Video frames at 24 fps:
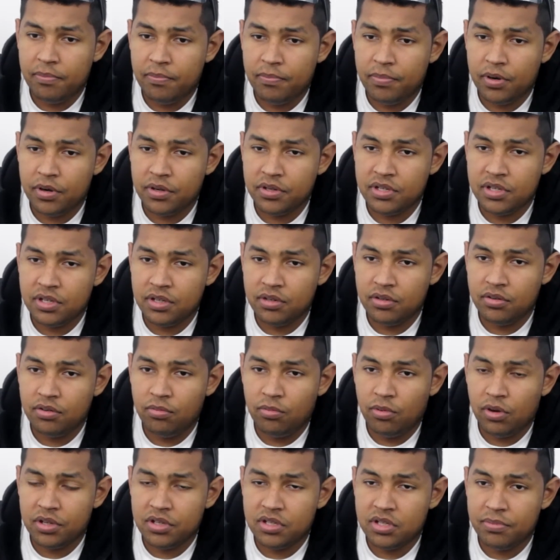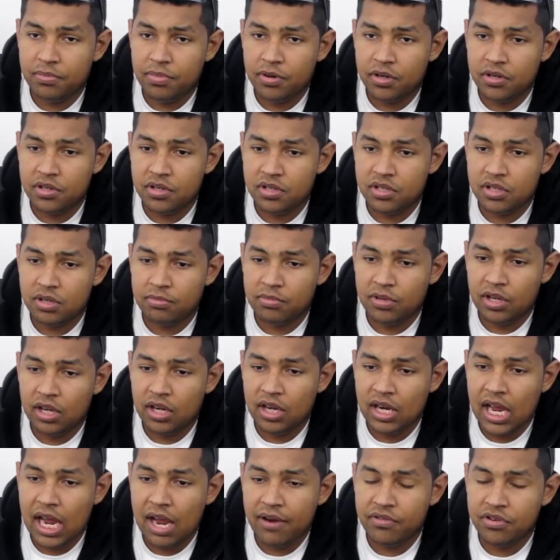person who wants to purchase something, an
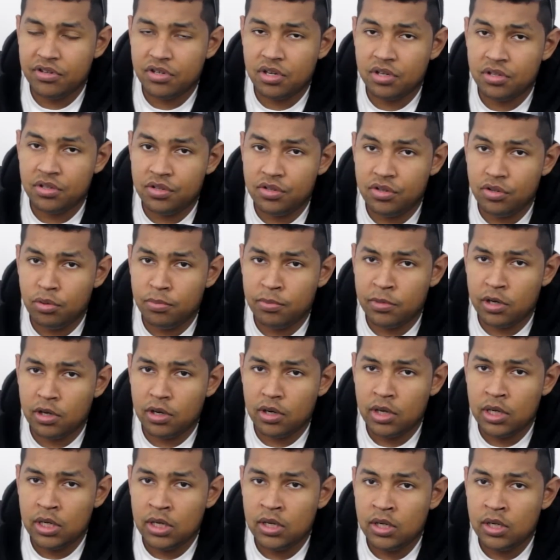average consumer,